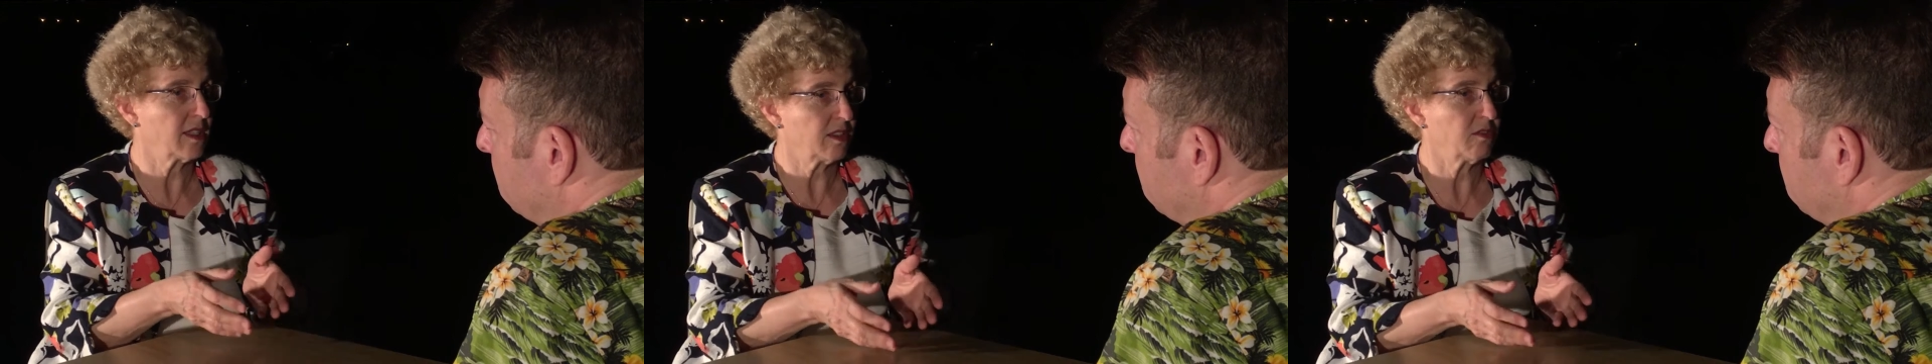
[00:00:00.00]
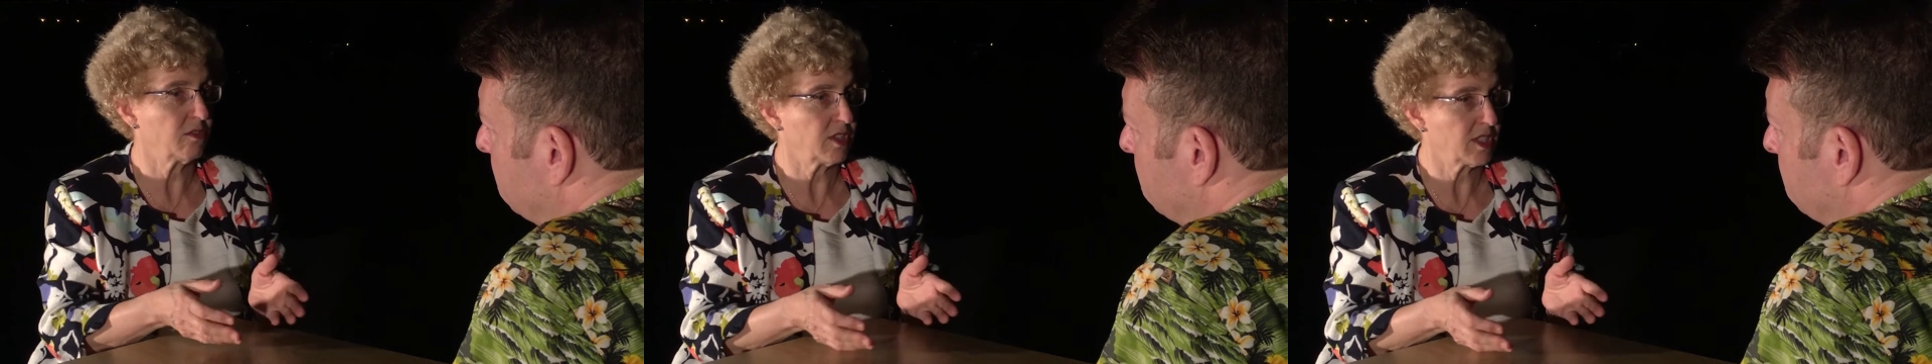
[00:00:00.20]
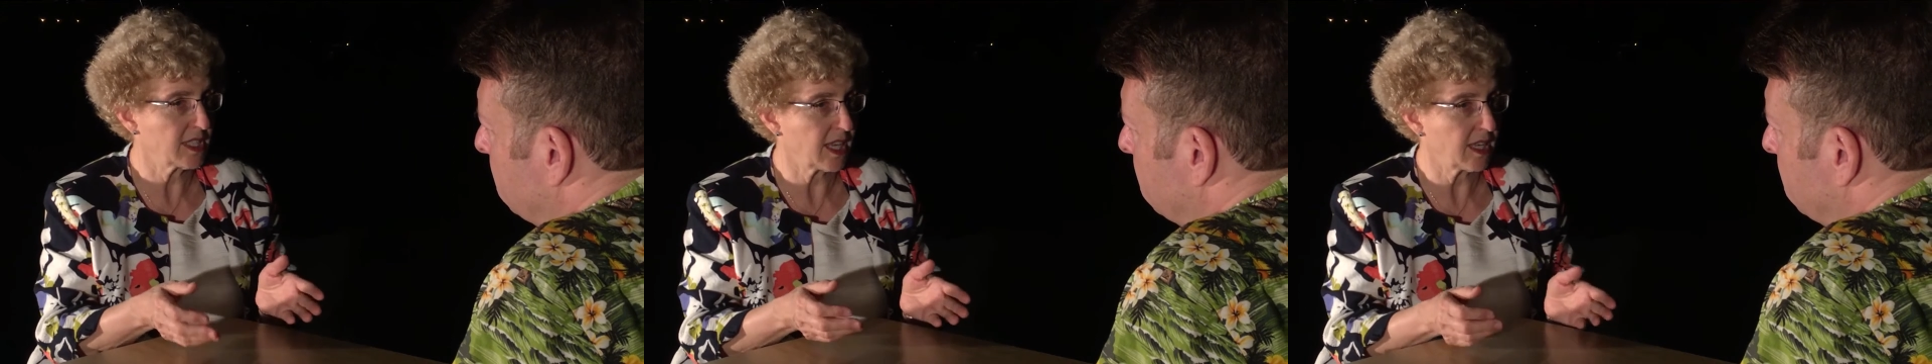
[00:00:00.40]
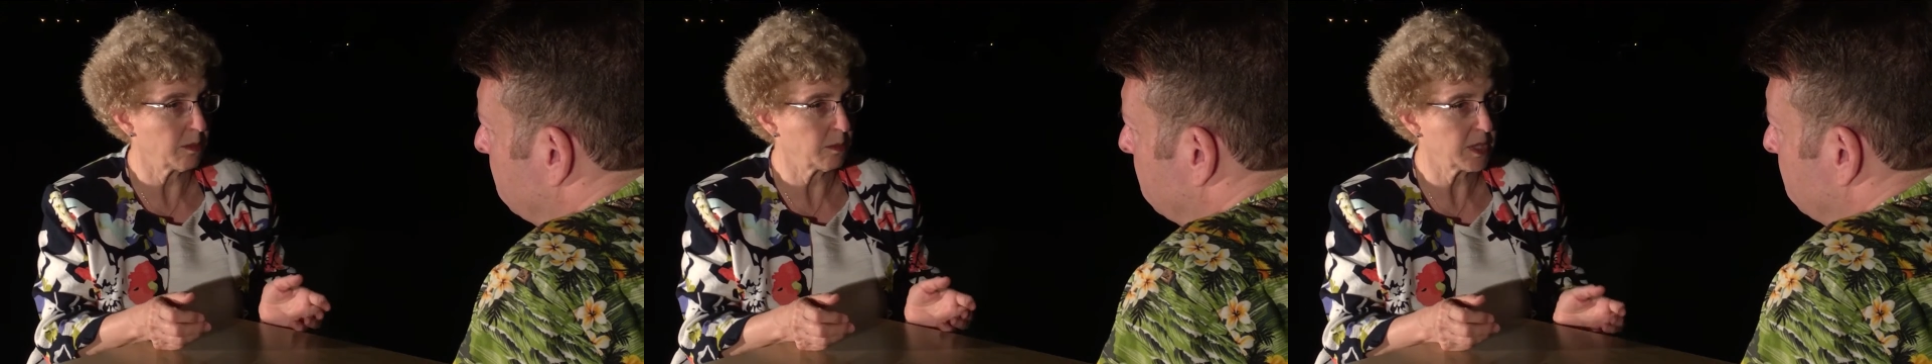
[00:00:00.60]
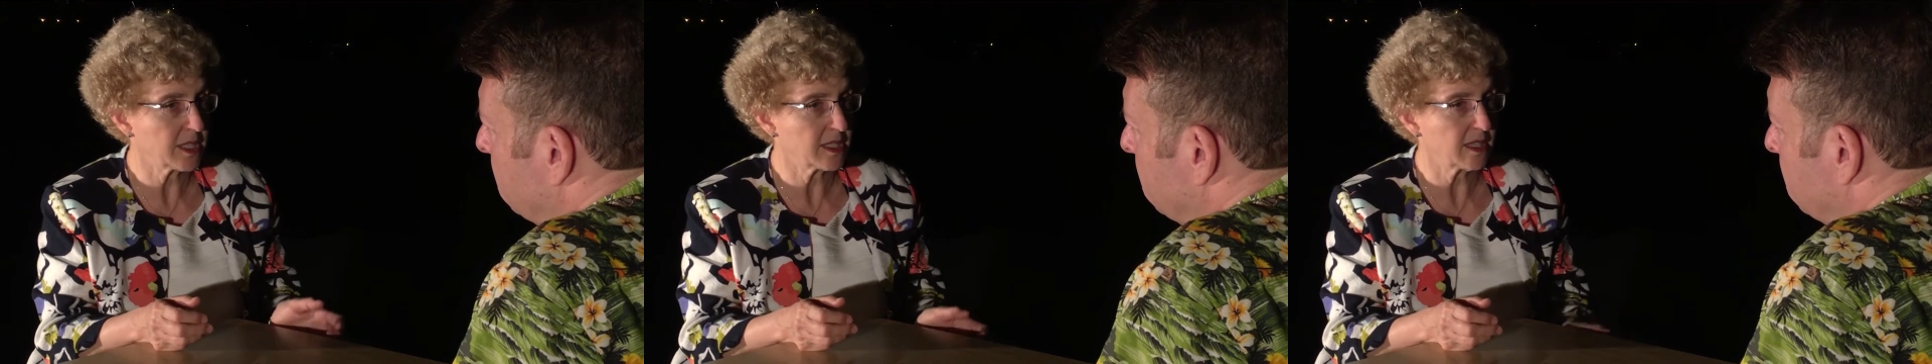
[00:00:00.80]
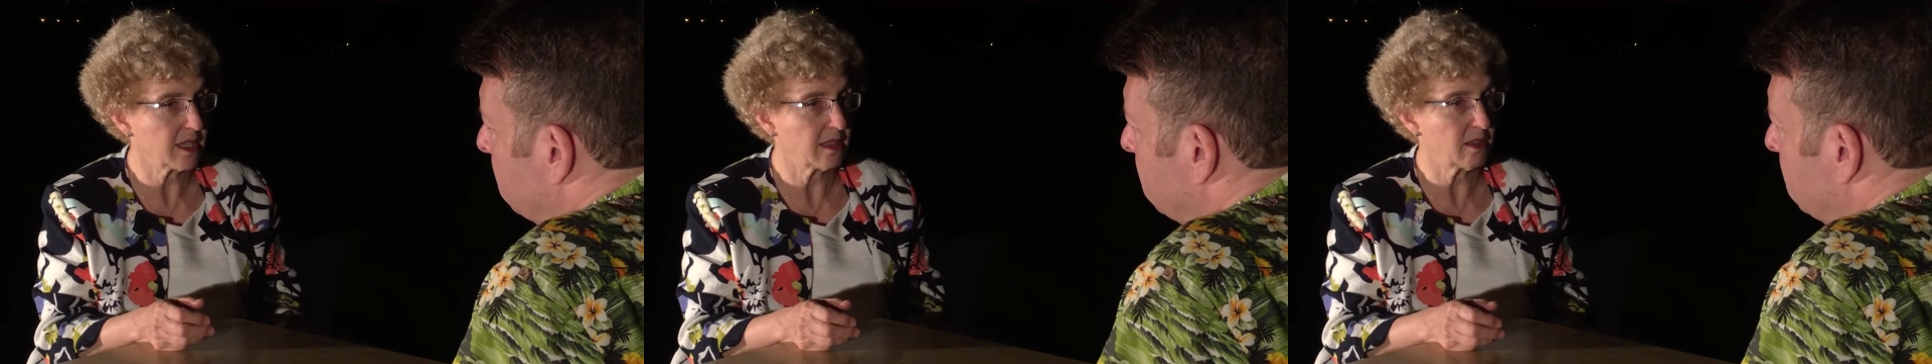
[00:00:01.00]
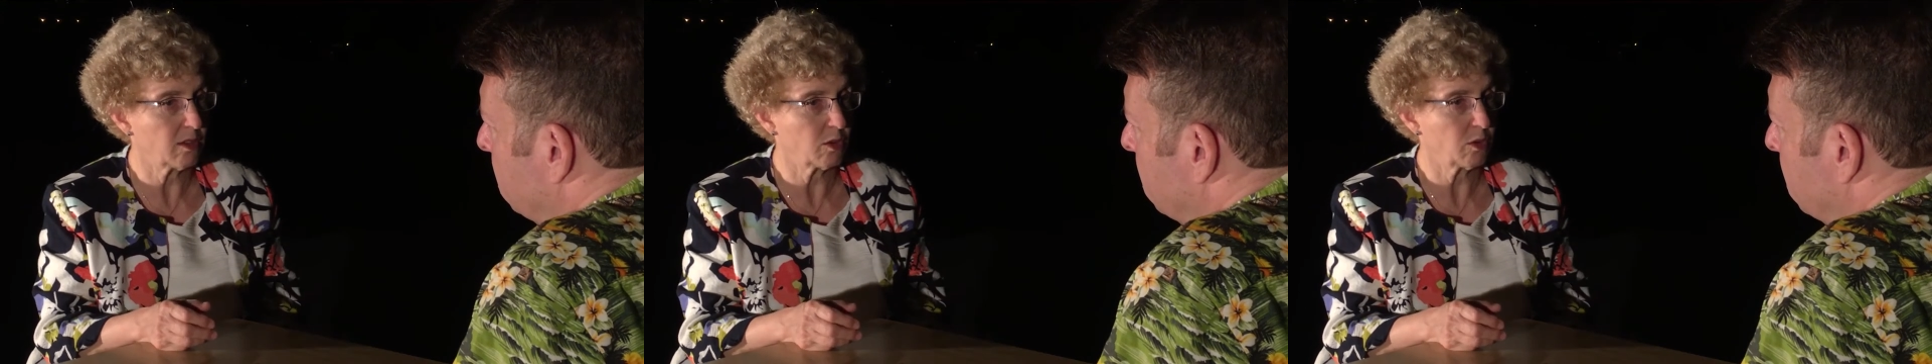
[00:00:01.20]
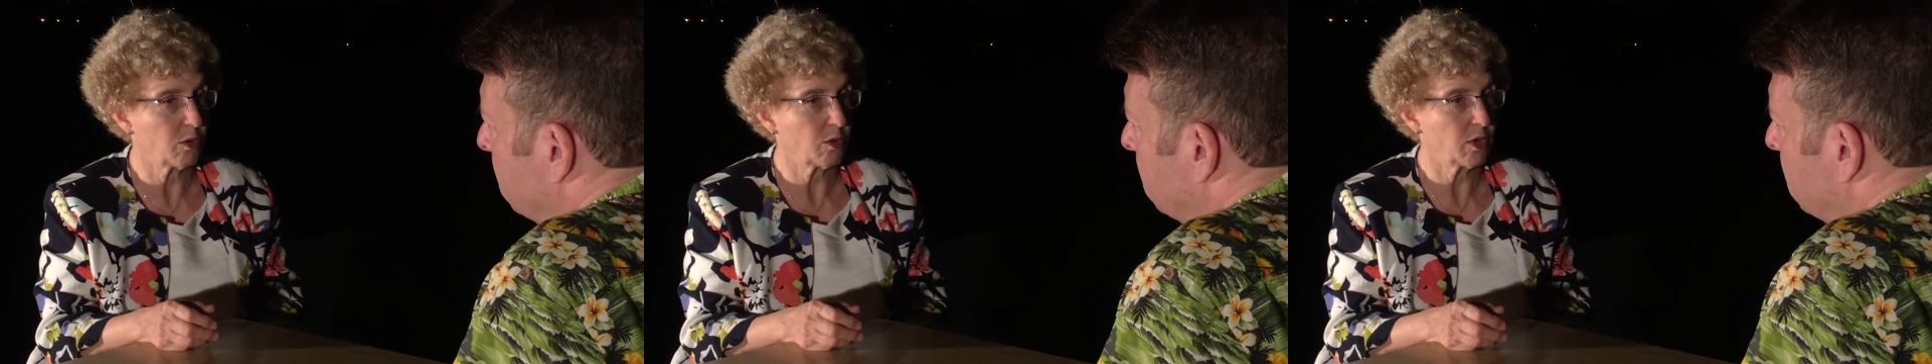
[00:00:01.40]
at different elements in
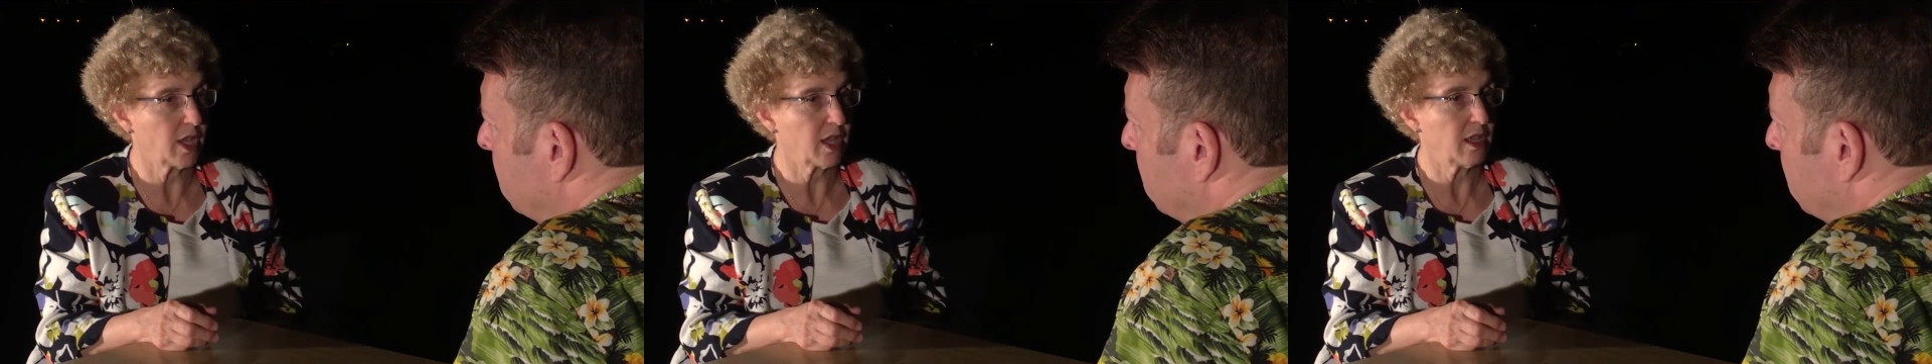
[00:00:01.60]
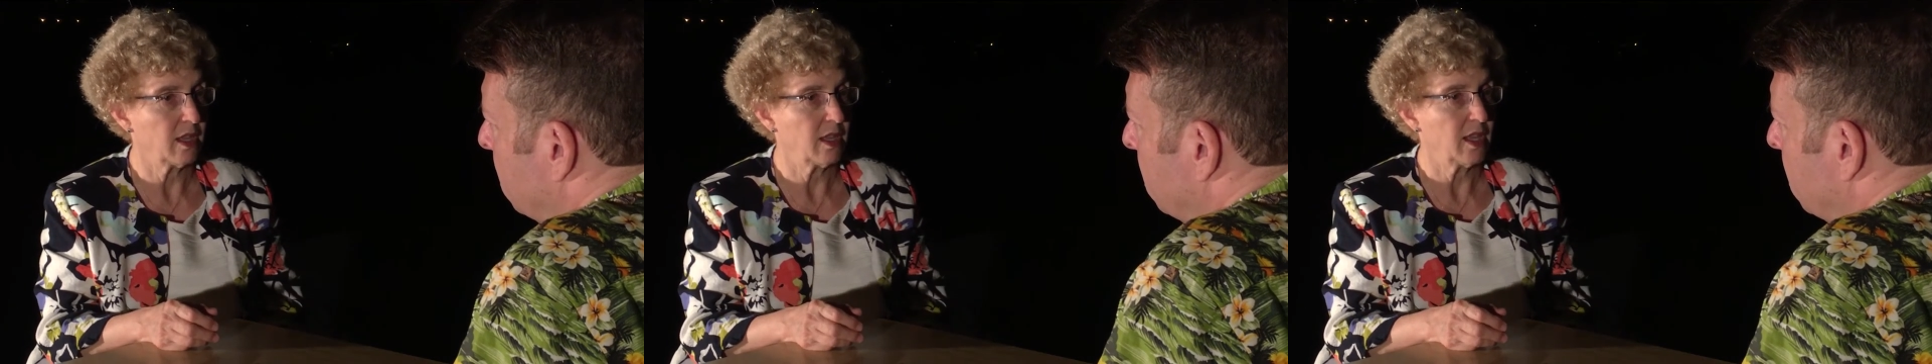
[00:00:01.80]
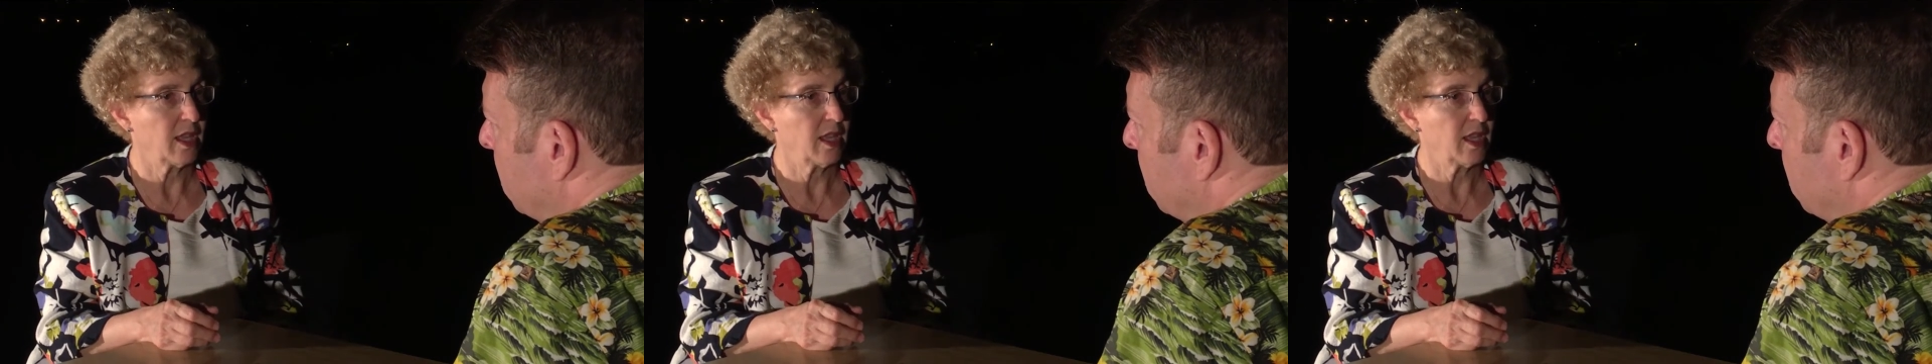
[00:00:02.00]
the corona